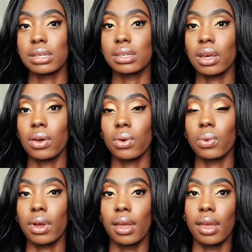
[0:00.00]

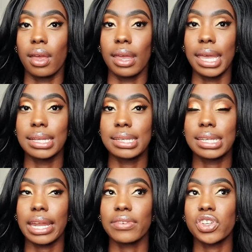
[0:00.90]
So
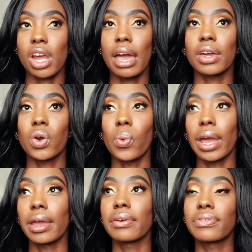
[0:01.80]
instead of shying
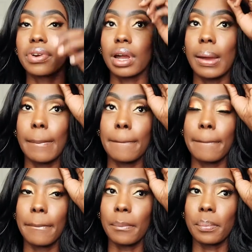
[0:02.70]
away from